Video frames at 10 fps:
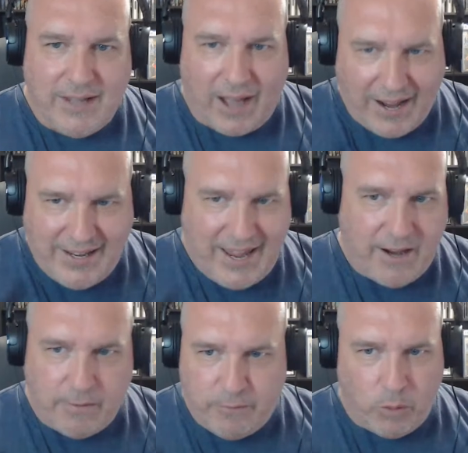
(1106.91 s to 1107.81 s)
I
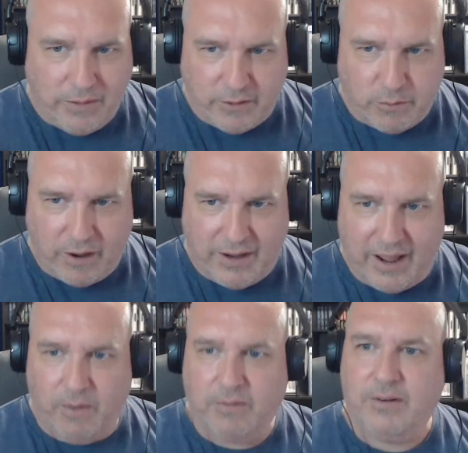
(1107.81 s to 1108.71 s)
can't afford this right
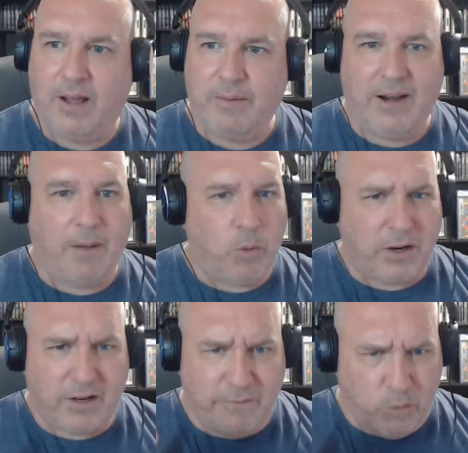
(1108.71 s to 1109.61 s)
now. I mean, I'm
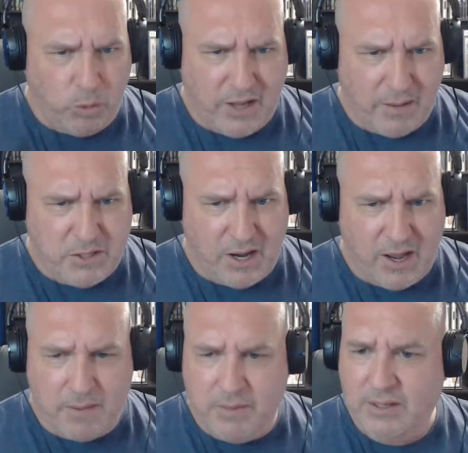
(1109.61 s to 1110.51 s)
working a full-time
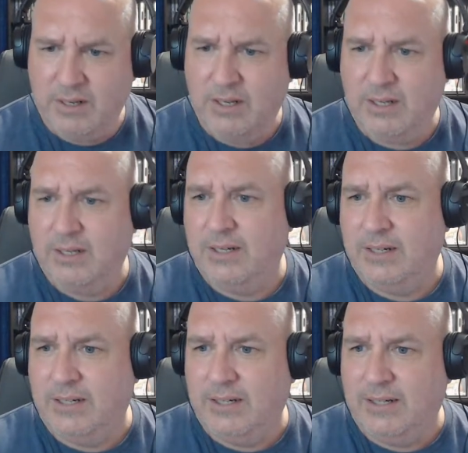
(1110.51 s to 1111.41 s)
job.
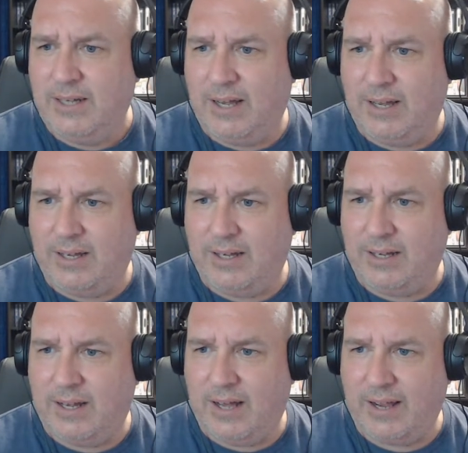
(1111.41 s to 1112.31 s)

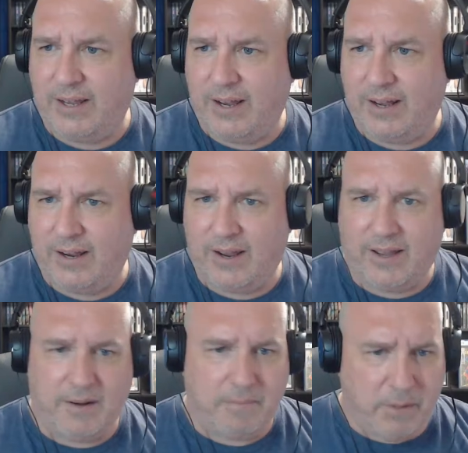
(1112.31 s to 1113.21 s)
I
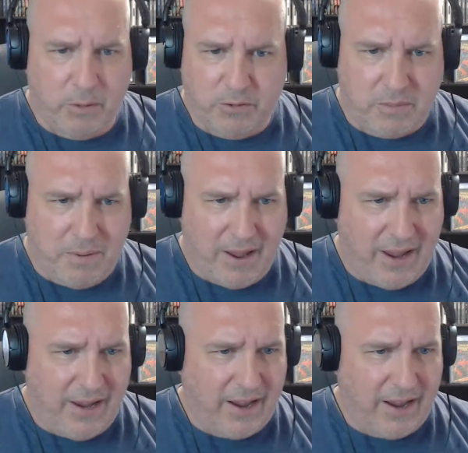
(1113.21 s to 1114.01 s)
got bills to pay.